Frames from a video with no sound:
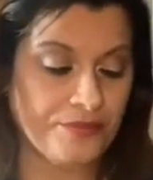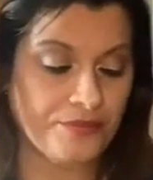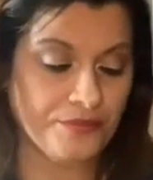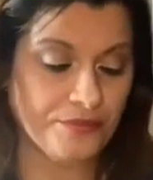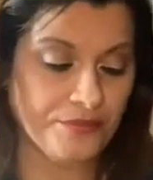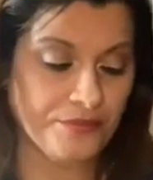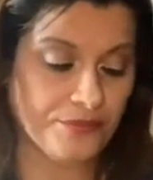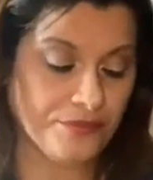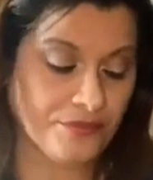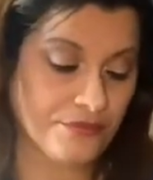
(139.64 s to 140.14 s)

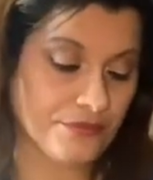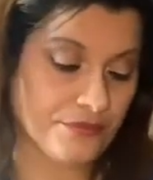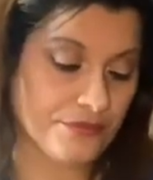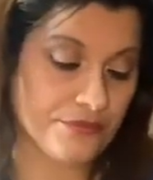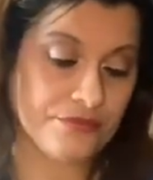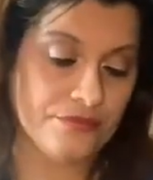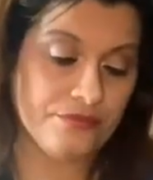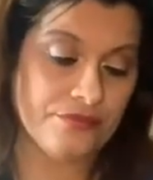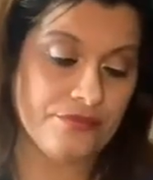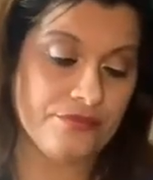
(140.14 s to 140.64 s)

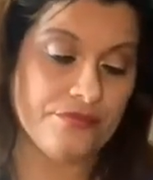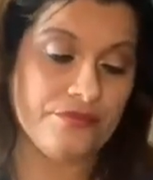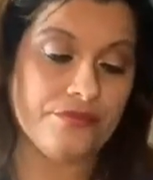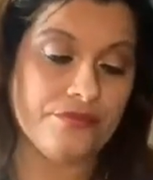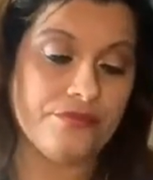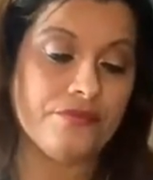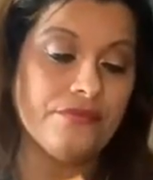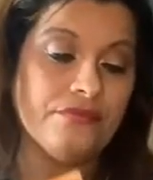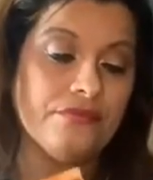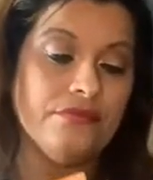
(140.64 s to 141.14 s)

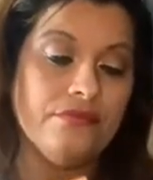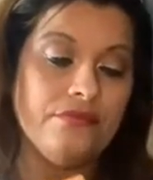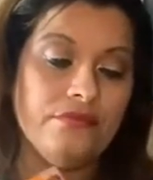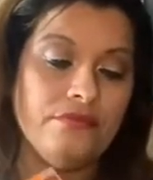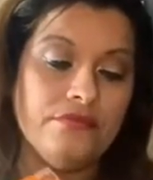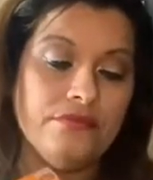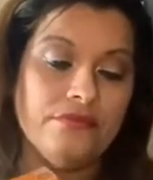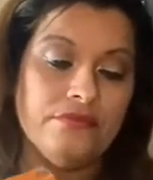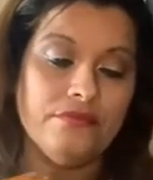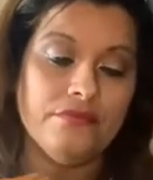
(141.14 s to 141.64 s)

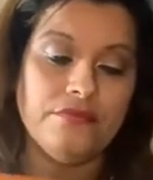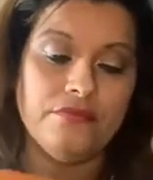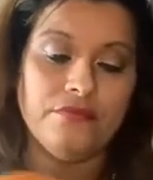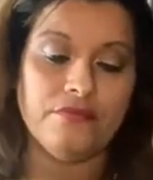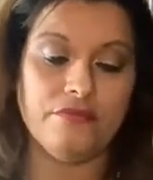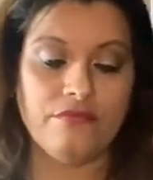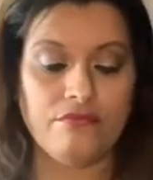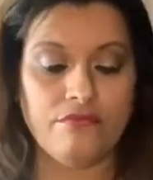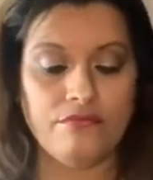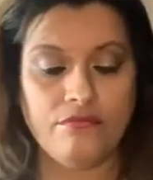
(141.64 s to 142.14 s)

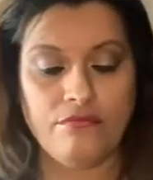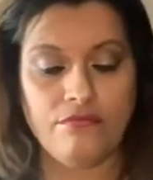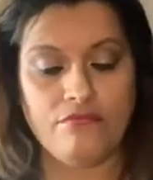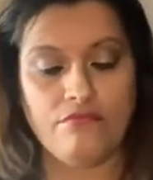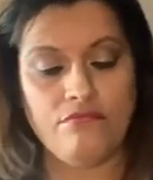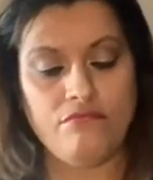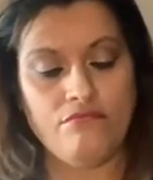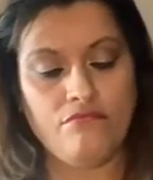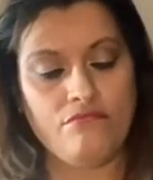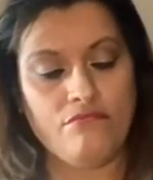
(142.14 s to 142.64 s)

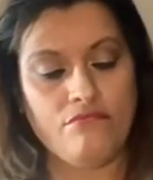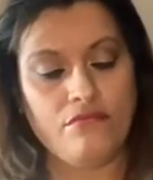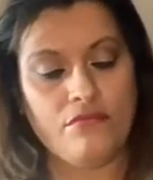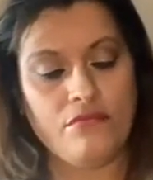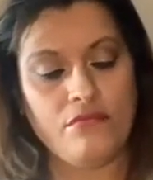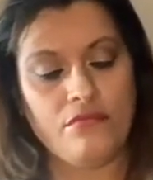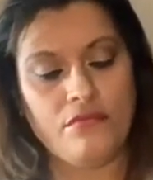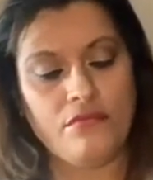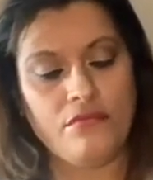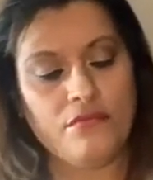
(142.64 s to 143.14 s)

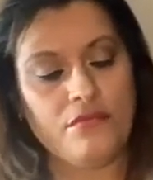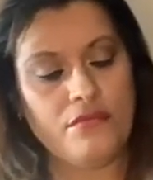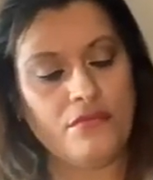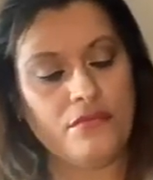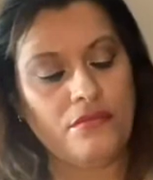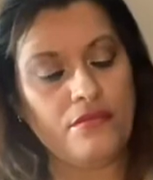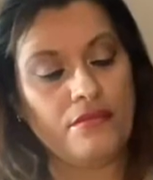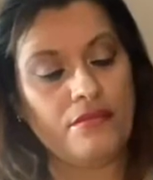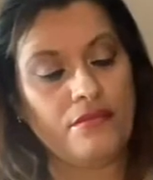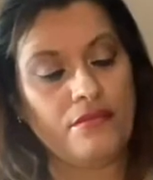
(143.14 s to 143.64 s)

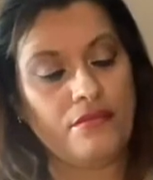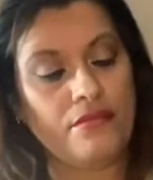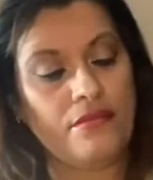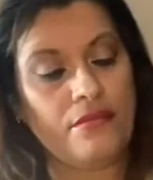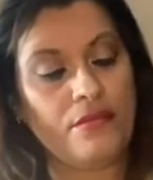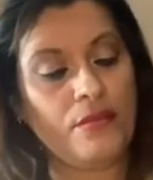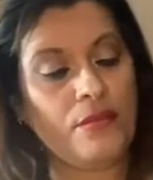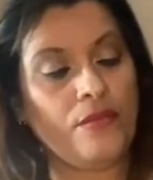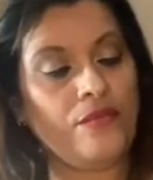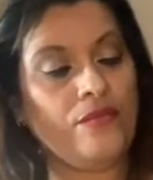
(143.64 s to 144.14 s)

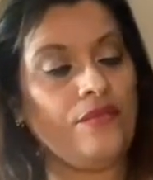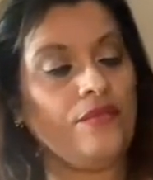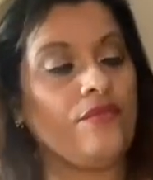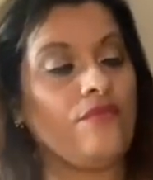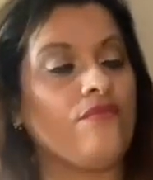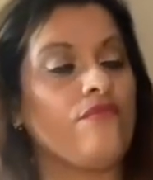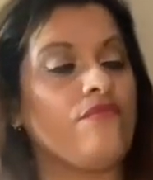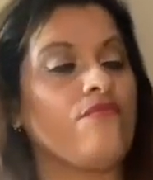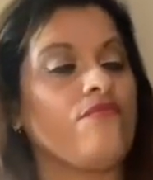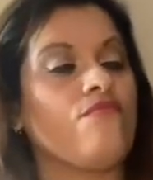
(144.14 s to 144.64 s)

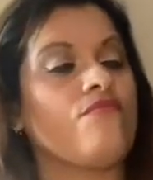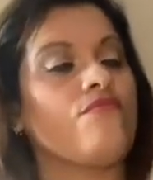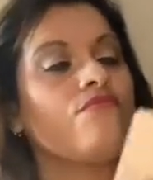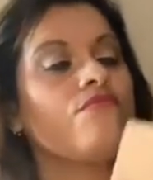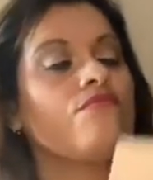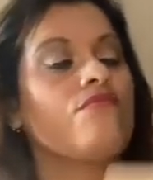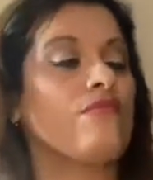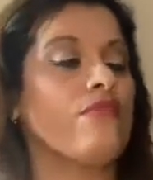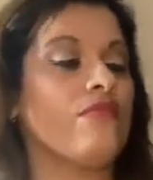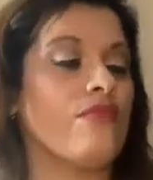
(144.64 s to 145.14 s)

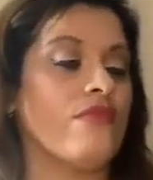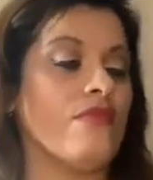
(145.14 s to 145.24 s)
(silence)